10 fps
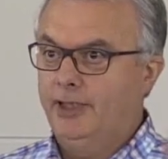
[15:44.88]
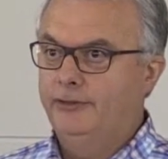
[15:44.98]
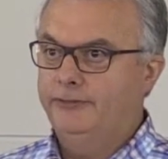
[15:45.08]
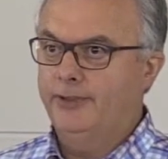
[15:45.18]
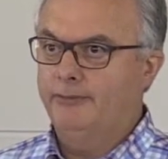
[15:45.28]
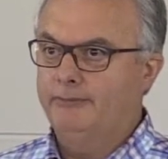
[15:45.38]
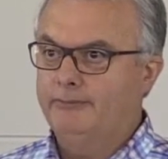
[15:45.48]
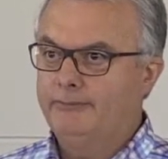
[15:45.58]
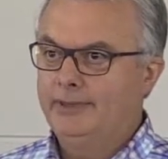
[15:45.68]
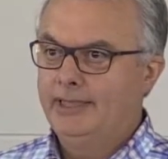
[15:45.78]
from.
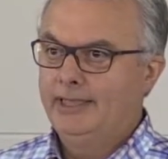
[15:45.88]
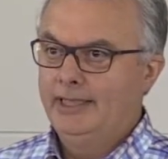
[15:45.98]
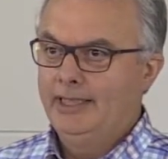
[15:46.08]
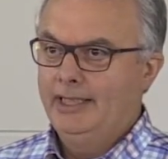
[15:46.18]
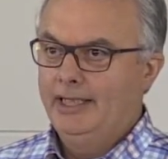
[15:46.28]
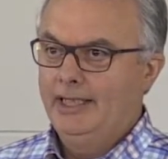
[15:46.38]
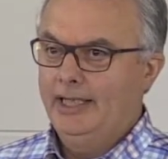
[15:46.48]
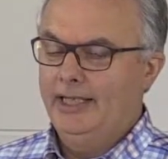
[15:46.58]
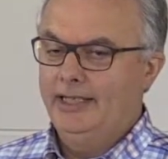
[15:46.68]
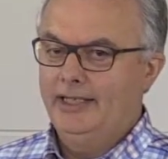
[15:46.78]

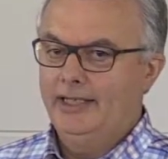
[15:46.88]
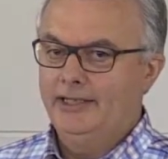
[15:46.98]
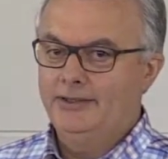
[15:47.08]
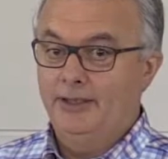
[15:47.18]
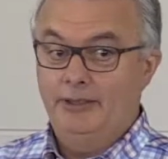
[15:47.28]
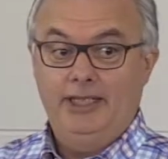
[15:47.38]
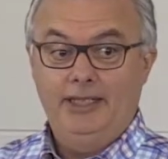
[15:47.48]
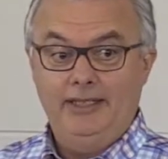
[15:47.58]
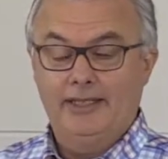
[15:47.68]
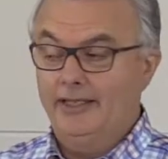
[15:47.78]
And so
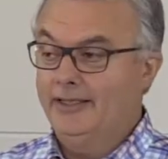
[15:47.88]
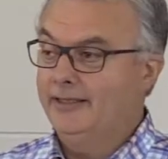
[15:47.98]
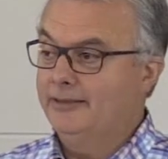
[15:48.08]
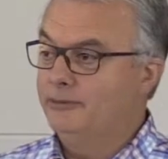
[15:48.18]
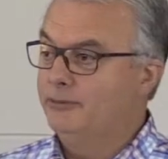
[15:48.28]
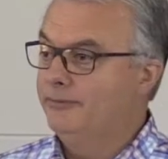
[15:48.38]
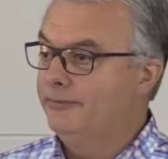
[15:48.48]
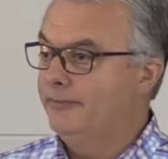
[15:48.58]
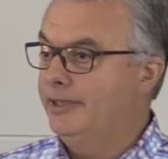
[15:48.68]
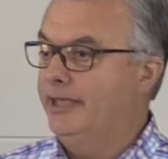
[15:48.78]
here,
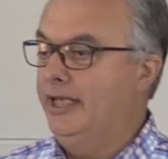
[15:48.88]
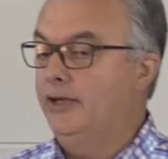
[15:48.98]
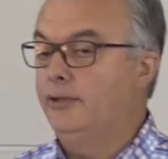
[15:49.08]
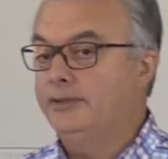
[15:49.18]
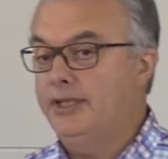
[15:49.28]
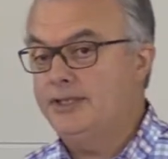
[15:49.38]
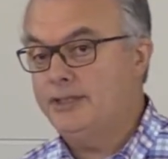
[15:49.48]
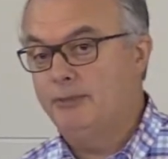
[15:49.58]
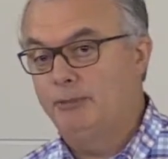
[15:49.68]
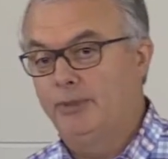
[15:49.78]
the Old
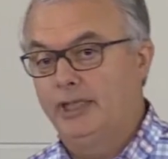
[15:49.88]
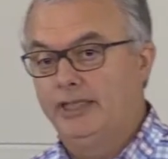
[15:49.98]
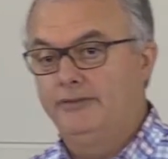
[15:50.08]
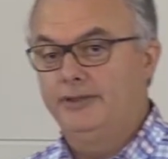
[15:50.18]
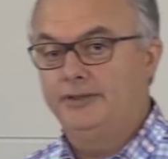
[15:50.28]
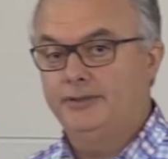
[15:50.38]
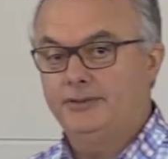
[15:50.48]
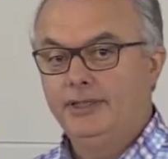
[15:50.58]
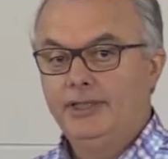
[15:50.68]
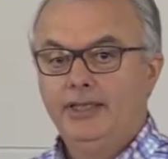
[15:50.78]
Testament believers